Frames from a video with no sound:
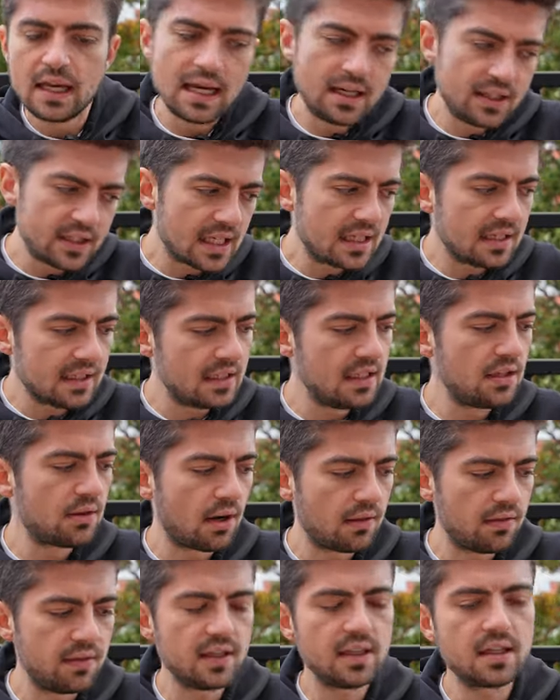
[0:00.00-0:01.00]
And again, here
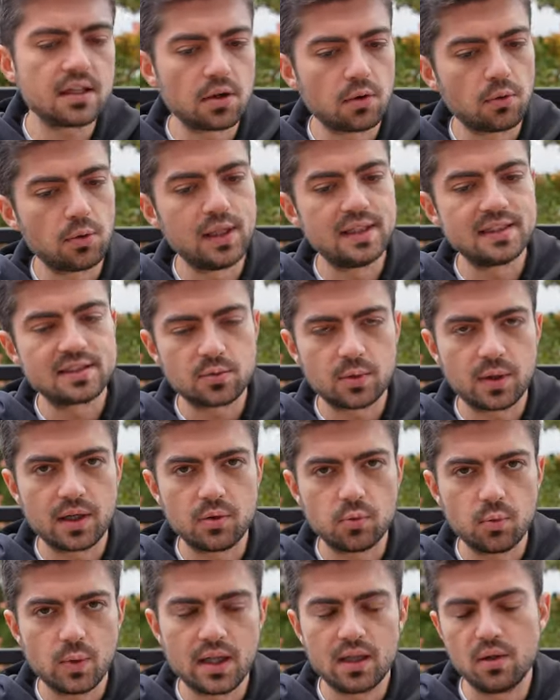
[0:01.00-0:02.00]
I think it correlates
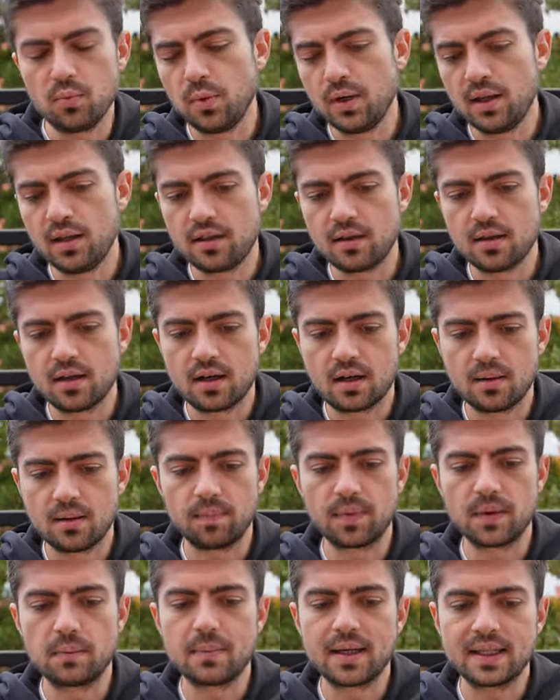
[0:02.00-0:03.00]
quite well with
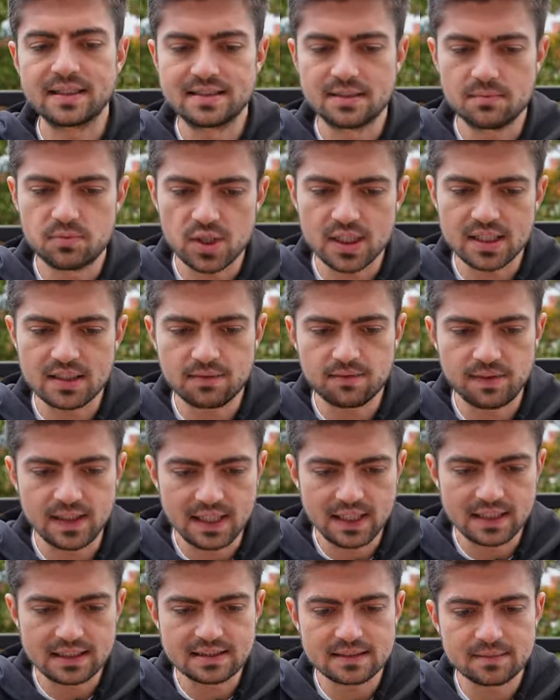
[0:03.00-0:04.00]
my subjective
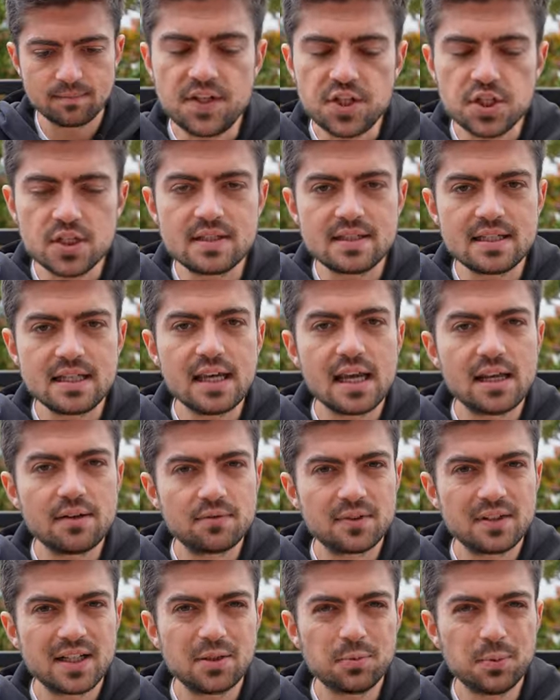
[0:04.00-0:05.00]
feelings. Efficiency,
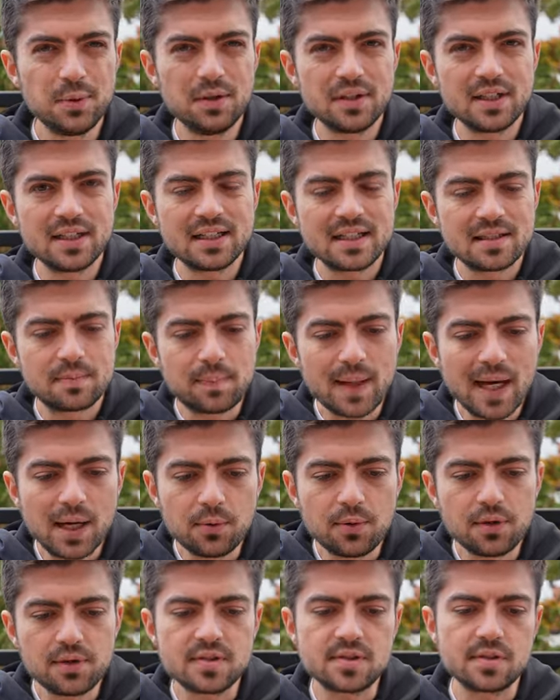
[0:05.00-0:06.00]
and for that we're looking at
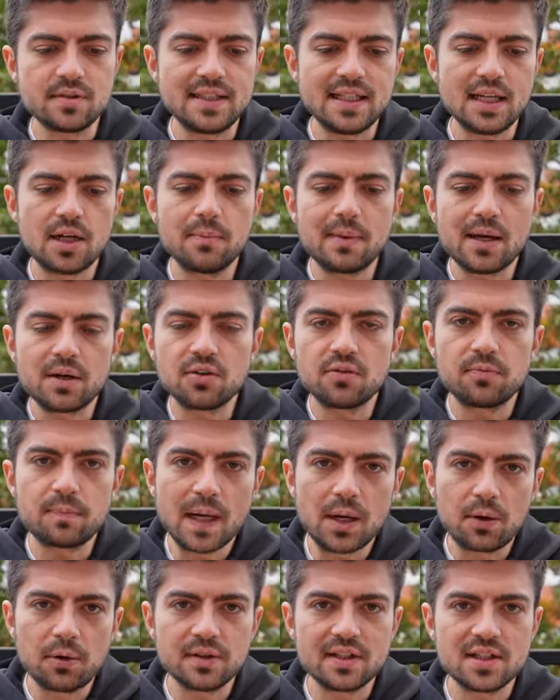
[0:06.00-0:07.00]
power, so the amount of
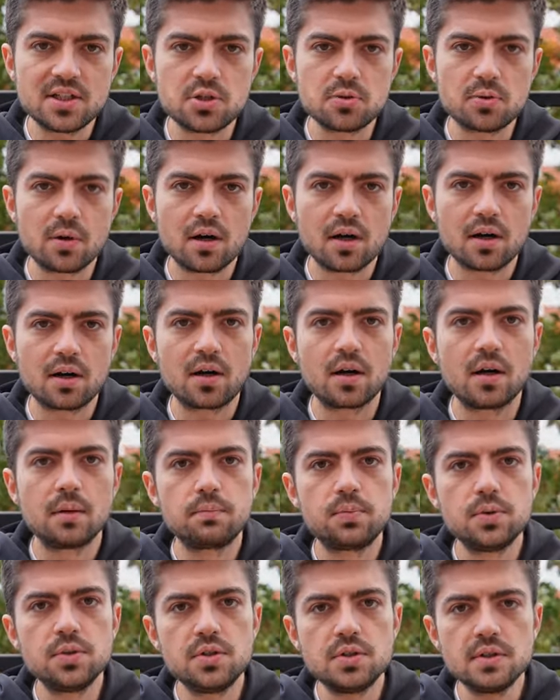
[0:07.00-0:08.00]
power that you are
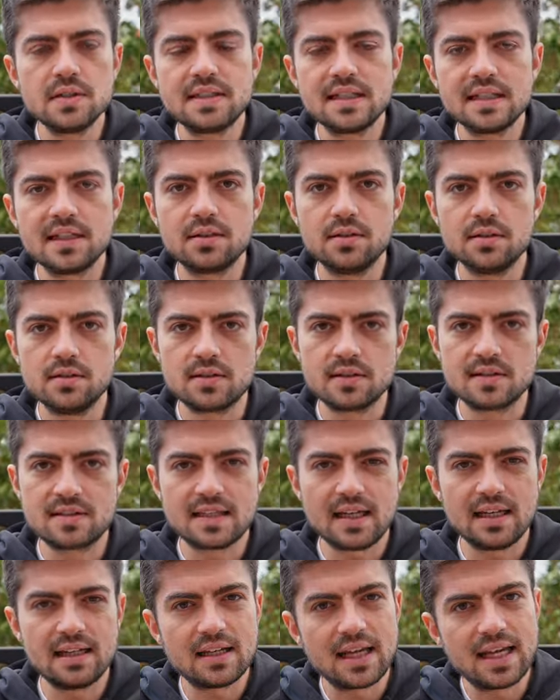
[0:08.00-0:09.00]
producing to
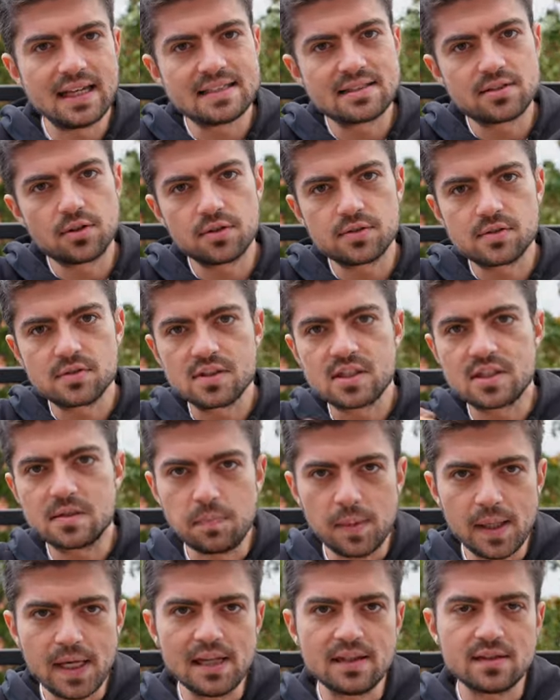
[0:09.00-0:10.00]
sustain a certain
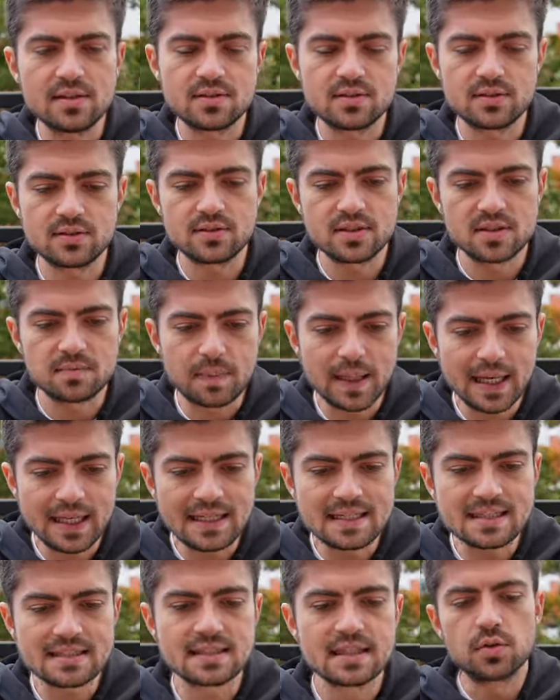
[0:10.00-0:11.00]
speed, a certain
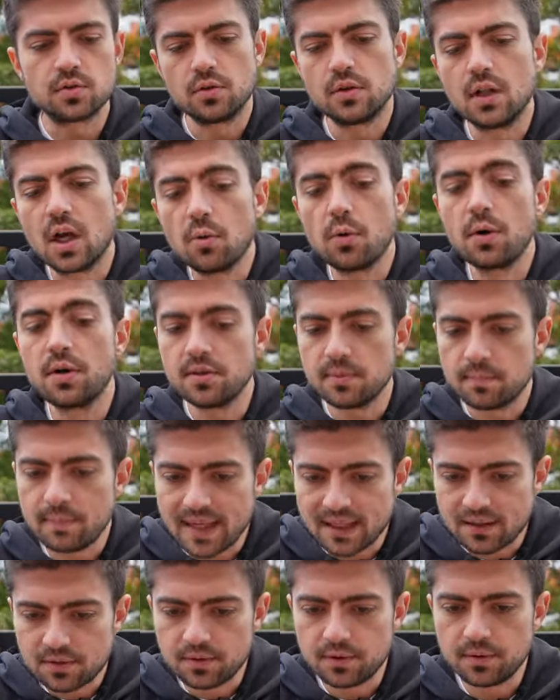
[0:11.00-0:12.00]
pace. So the lower the
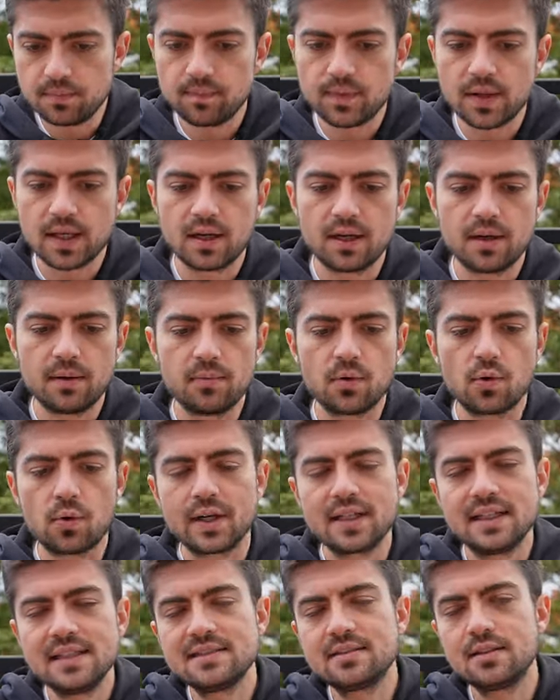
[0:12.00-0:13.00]
better,
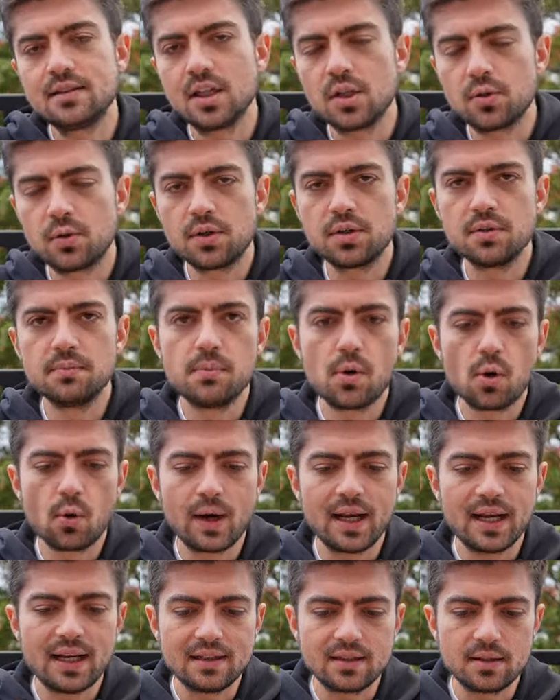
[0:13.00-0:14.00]
or at least the lower the
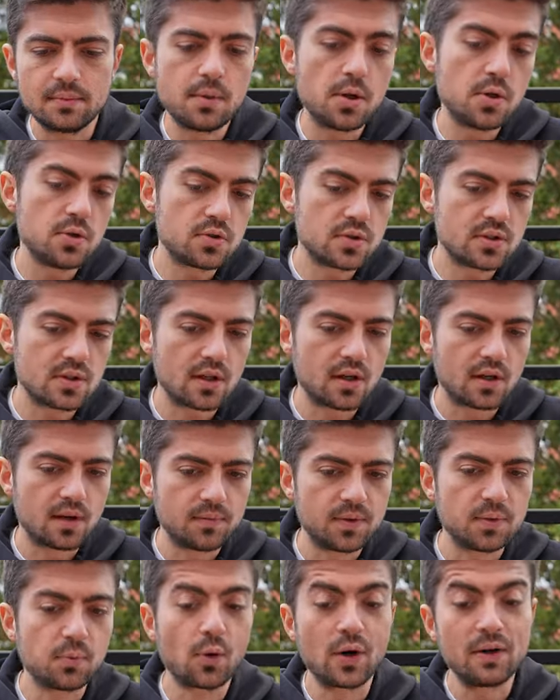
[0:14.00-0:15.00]
more
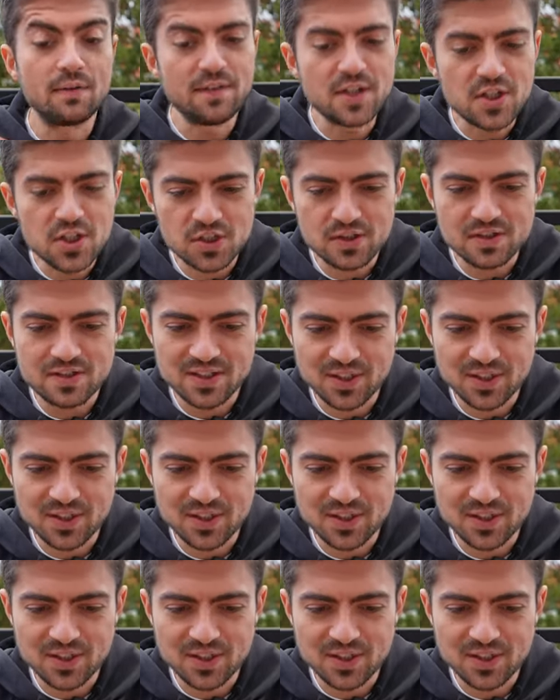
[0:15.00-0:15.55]
efficient.